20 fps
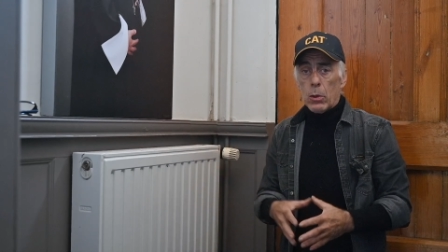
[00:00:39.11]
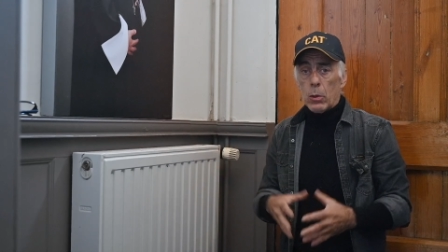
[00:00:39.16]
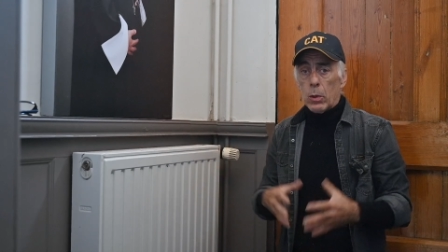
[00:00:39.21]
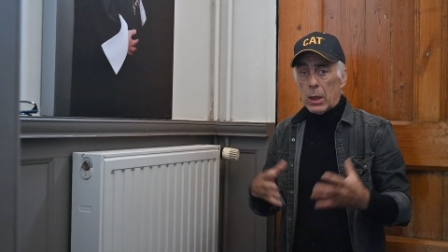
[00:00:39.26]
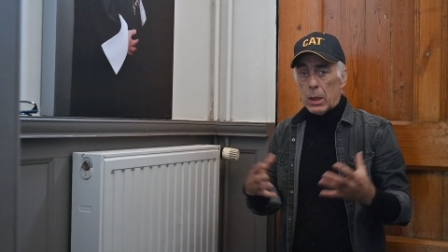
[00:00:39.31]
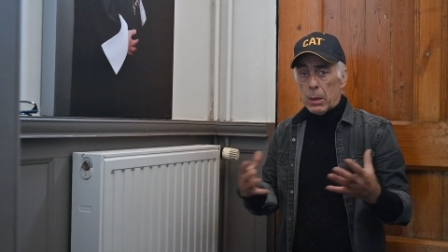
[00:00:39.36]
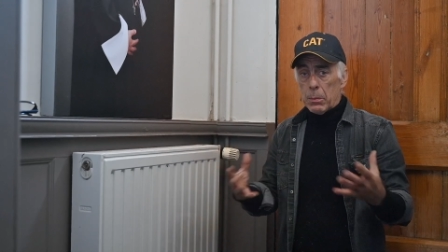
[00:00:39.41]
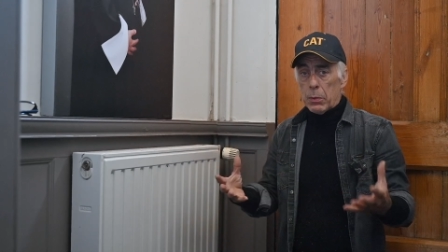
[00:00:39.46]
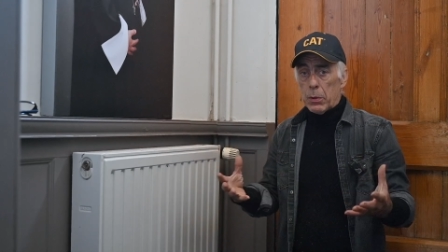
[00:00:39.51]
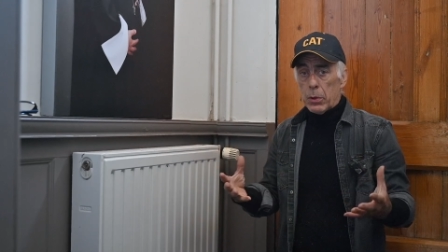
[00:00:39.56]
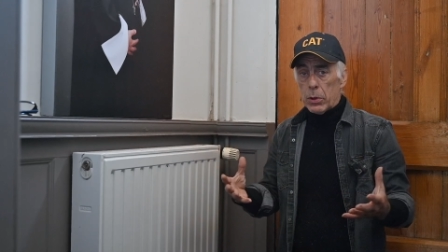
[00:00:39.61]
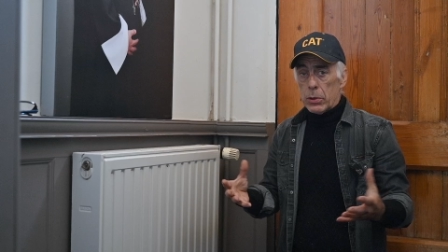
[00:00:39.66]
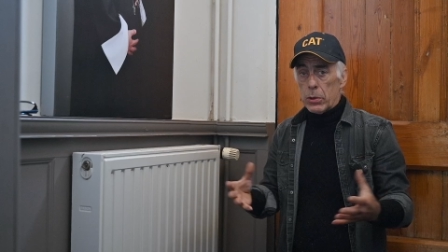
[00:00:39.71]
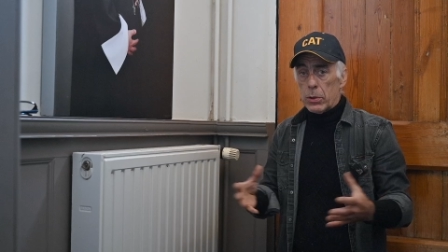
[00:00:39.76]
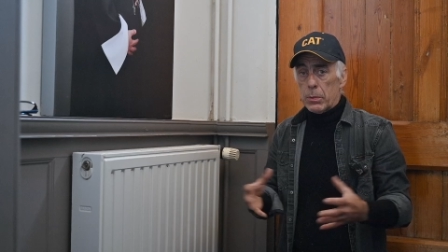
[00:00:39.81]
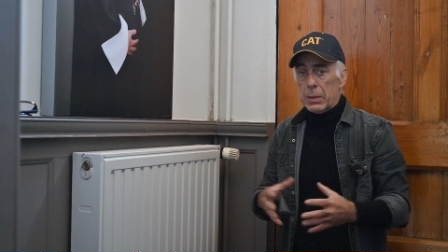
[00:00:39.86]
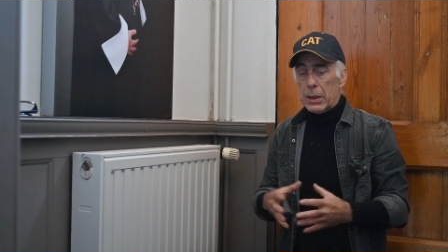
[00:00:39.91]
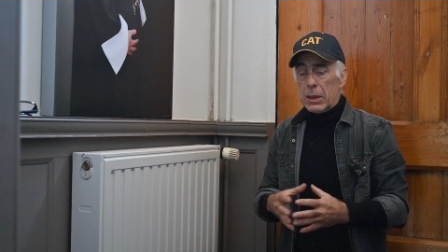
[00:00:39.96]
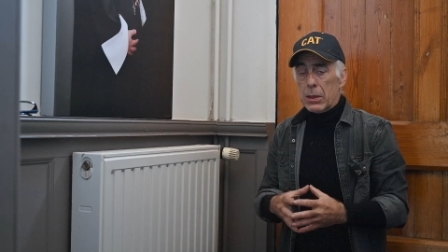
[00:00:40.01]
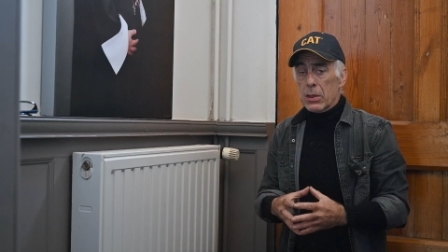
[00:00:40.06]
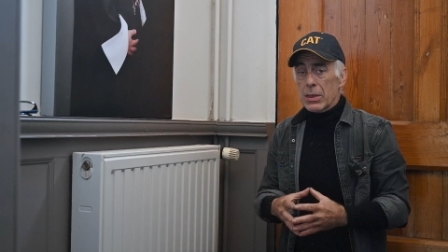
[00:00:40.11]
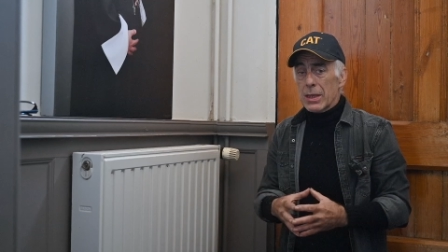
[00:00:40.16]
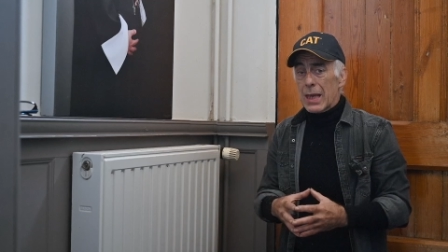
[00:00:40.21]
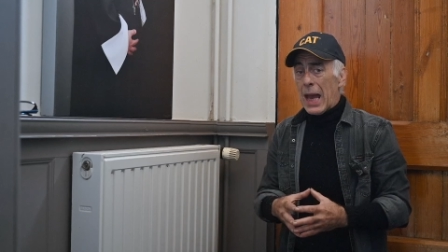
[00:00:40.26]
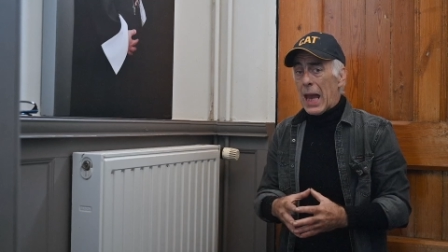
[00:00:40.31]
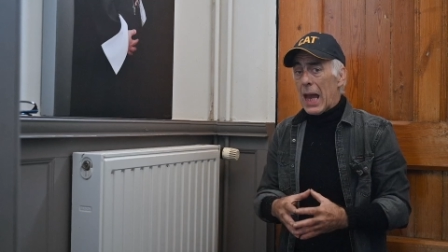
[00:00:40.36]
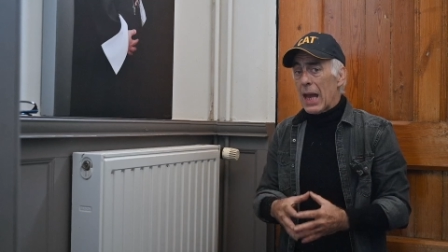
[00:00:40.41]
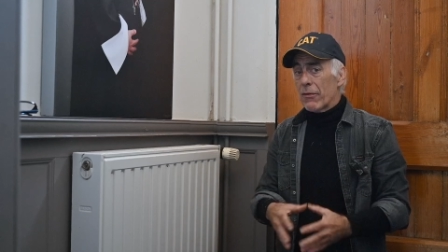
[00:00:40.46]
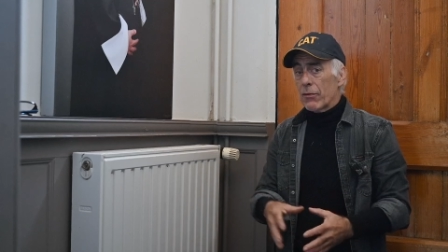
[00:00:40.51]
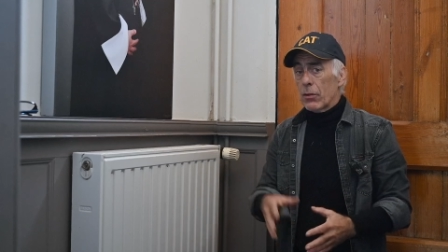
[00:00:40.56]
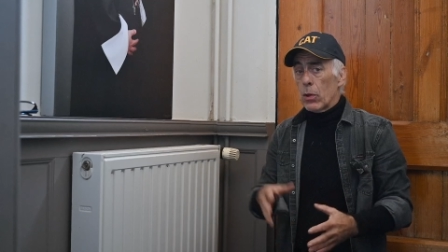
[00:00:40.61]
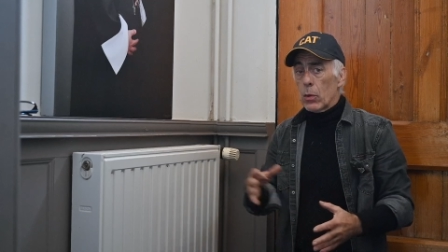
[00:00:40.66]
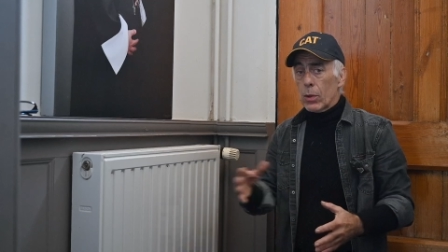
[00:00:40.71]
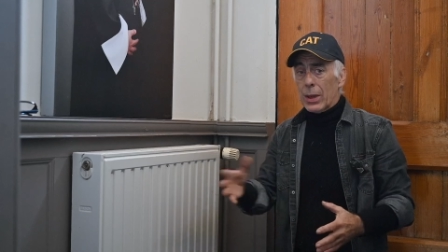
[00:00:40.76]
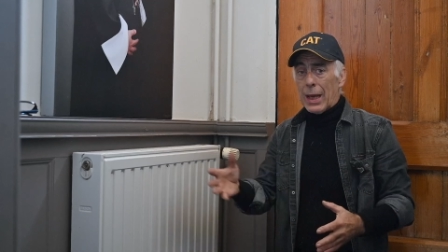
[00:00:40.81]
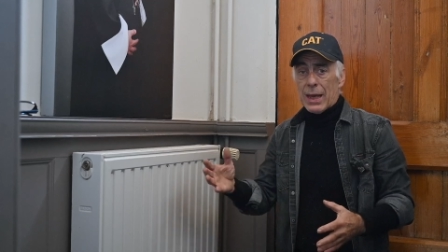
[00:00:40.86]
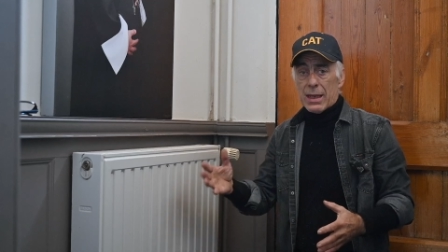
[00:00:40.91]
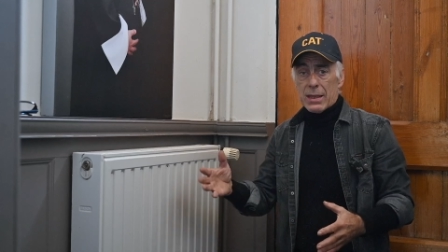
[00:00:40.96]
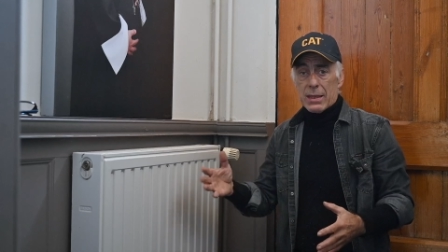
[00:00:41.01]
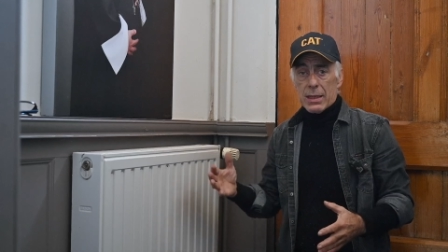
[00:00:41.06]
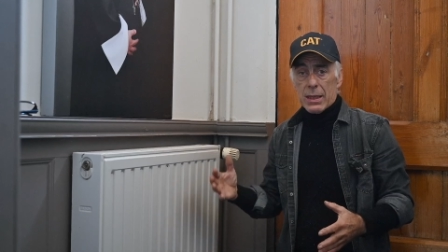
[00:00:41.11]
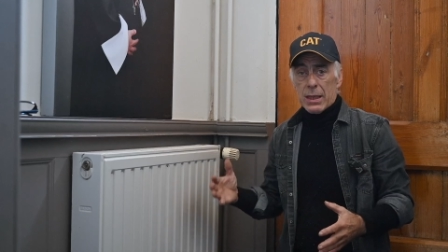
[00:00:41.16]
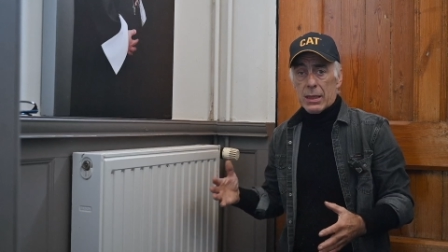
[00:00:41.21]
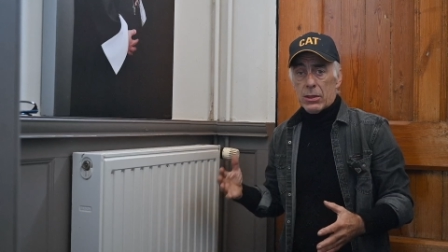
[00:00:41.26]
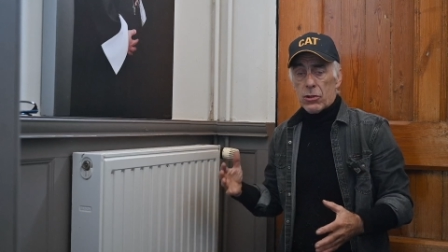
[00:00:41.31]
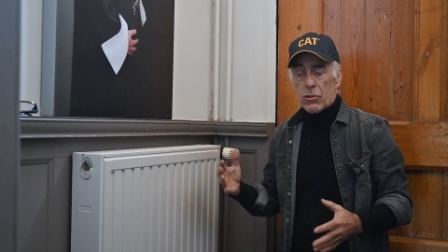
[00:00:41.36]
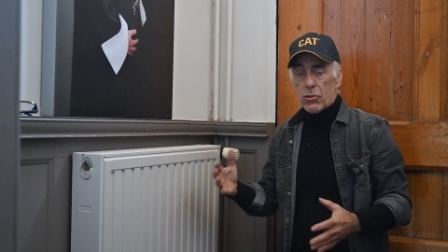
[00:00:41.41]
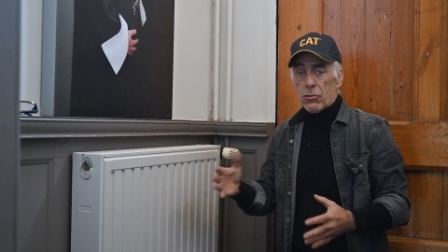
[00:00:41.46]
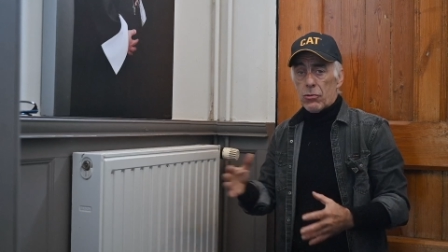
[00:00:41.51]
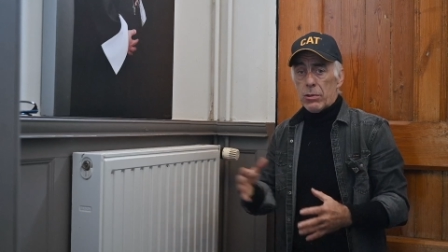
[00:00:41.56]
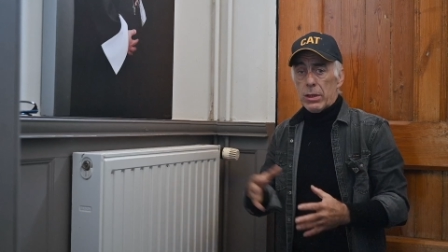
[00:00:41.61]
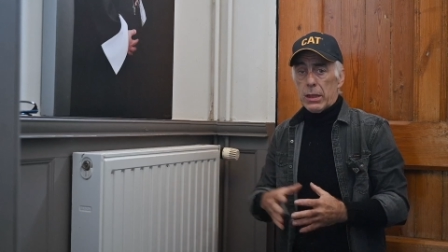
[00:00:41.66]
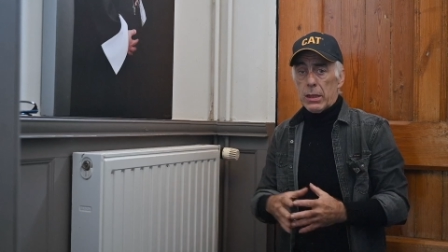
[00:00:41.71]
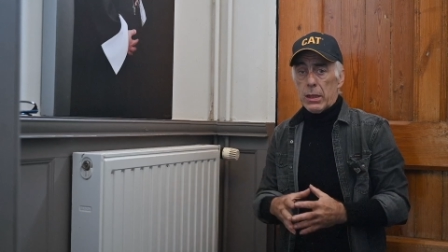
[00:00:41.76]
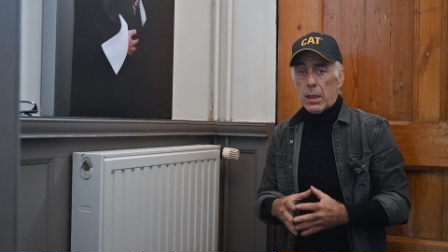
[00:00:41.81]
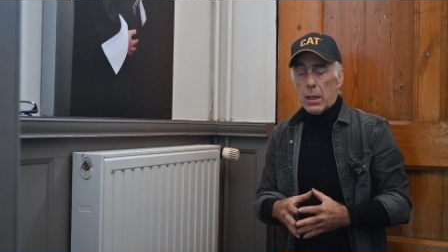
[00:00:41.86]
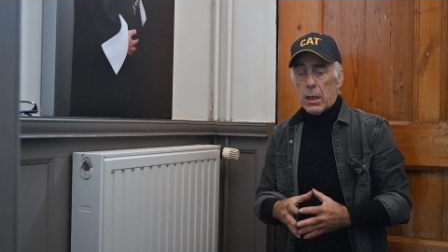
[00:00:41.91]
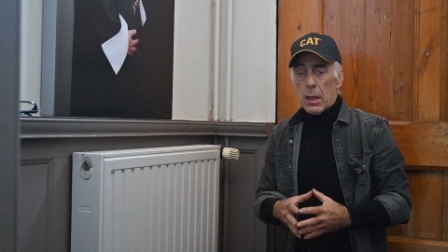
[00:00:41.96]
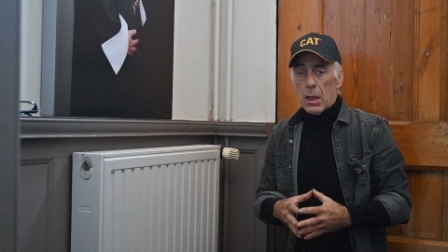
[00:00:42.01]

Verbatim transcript: oil burner because I have no gas in the street.